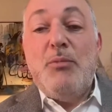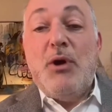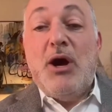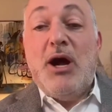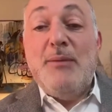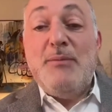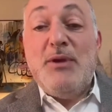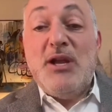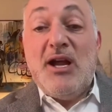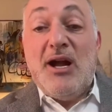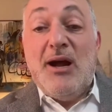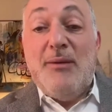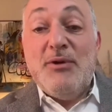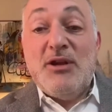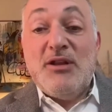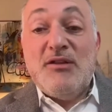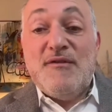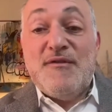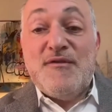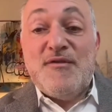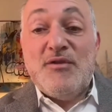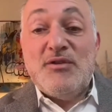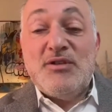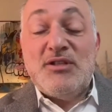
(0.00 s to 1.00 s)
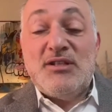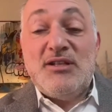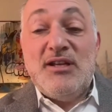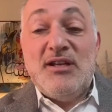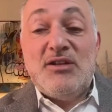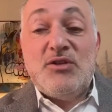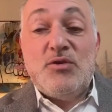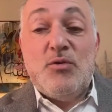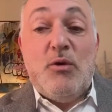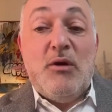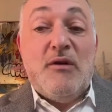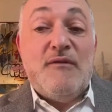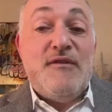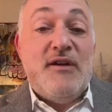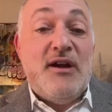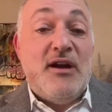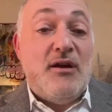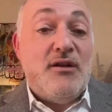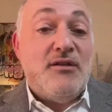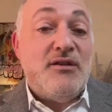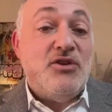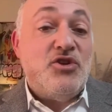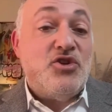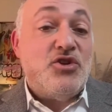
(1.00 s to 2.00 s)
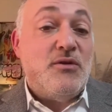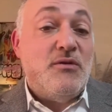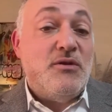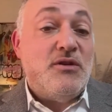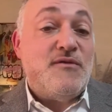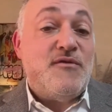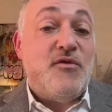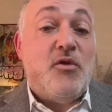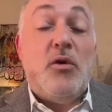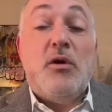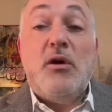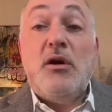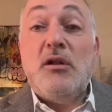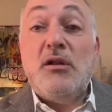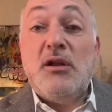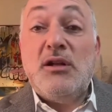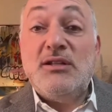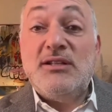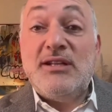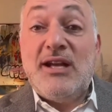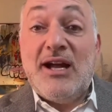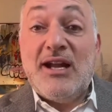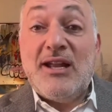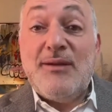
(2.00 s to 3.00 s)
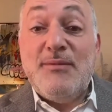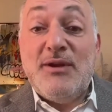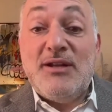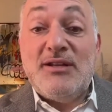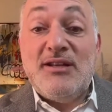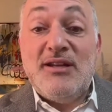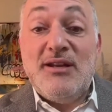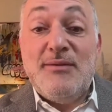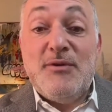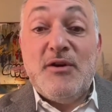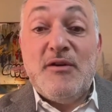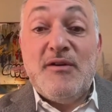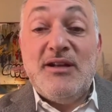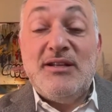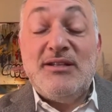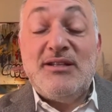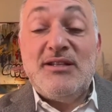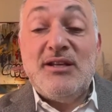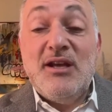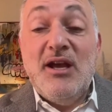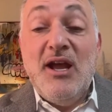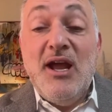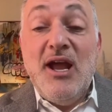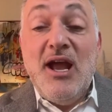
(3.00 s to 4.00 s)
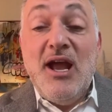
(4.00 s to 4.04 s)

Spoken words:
by becoming the first state to offer health insurance for all undocumented immigrants.